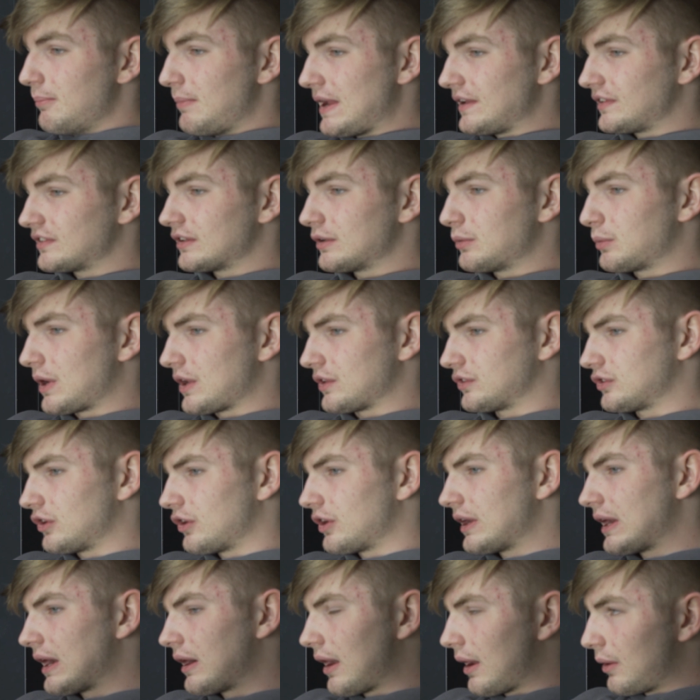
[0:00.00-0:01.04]
Basically, when I
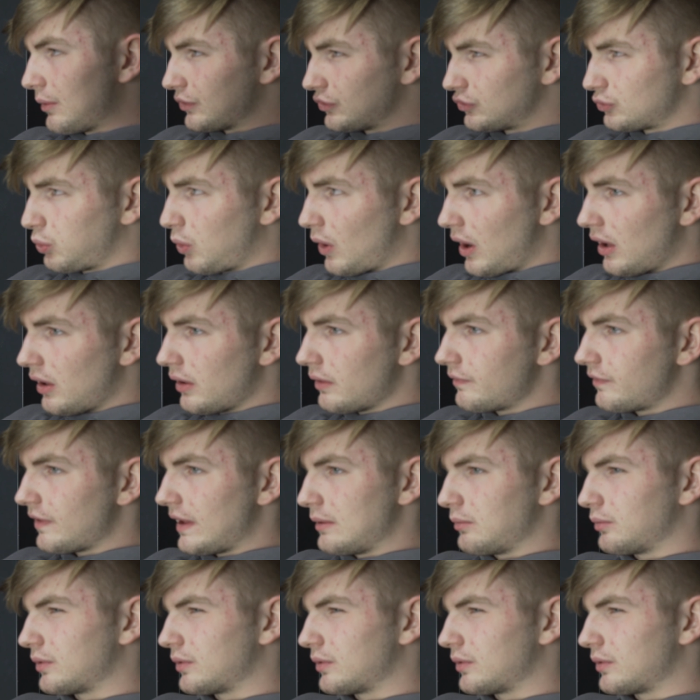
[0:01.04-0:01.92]
started out, I was 12,